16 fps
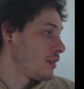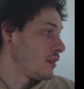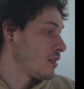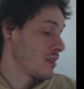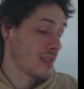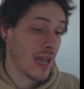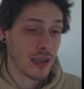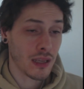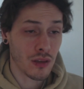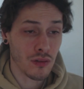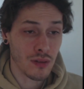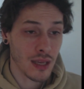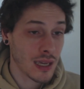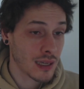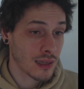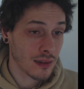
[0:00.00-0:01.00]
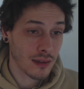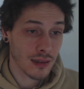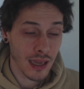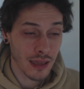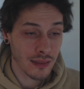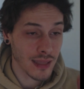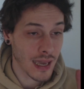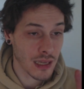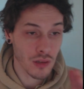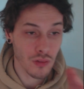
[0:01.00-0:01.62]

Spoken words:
Can that